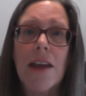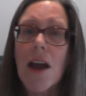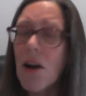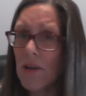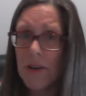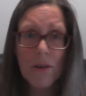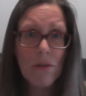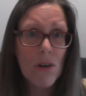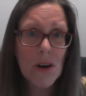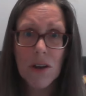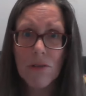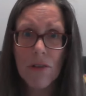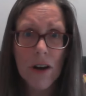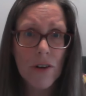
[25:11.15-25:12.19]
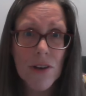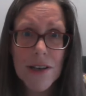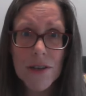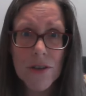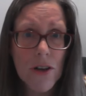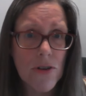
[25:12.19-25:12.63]
Go and do all your own
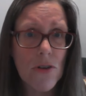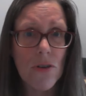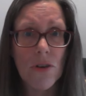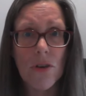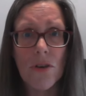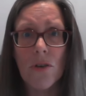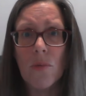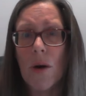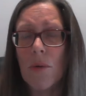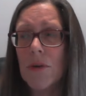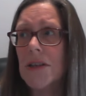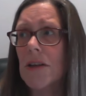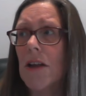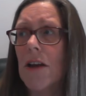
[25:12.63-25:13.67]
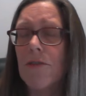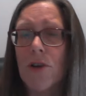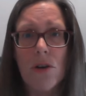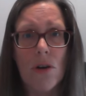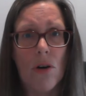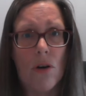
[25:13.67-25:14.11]
research on Google while we still have
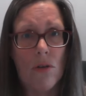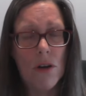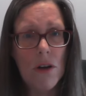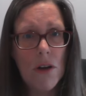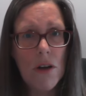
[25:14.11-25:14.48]
Google.